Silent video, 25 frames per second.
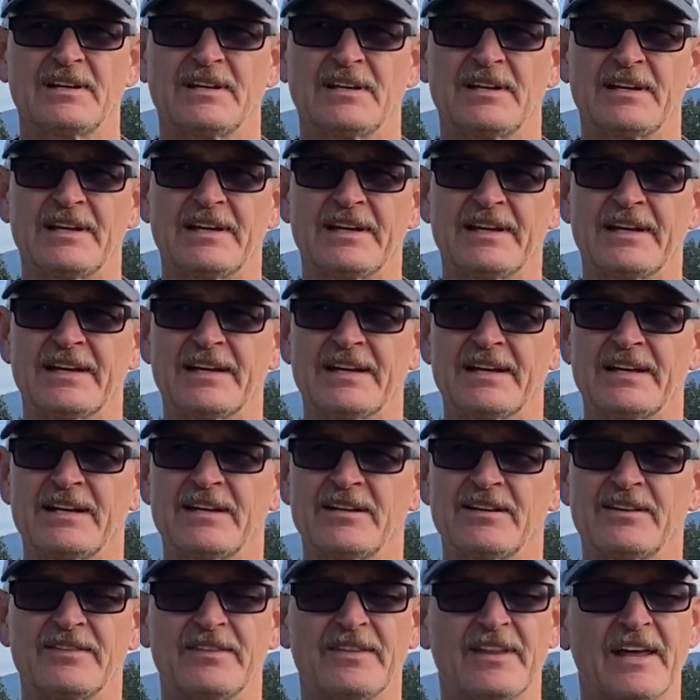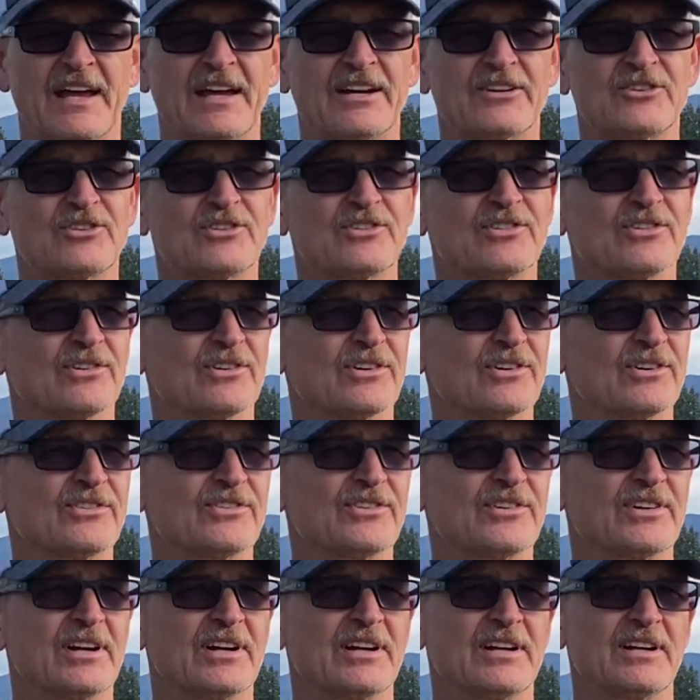and that
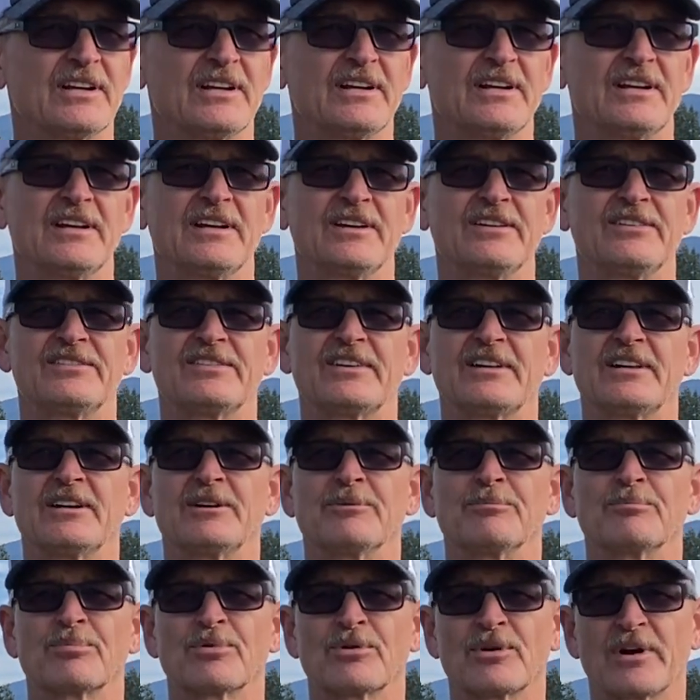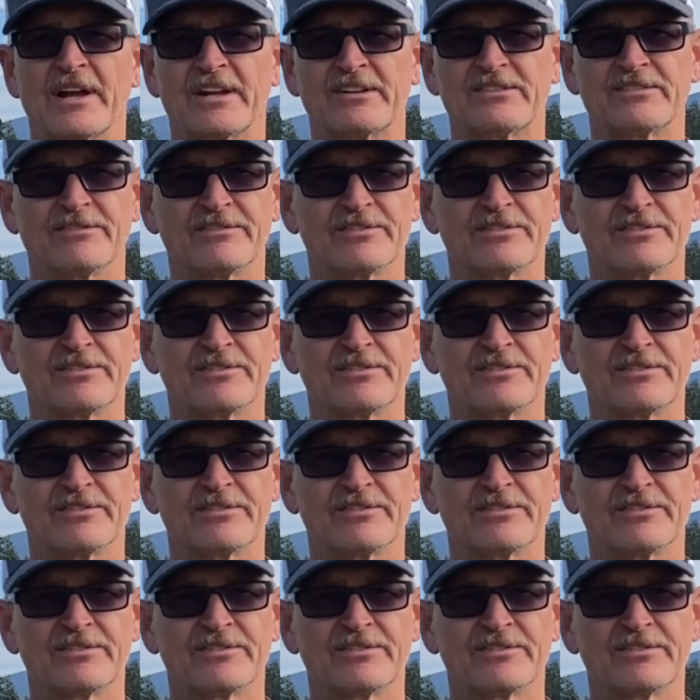church is impressive.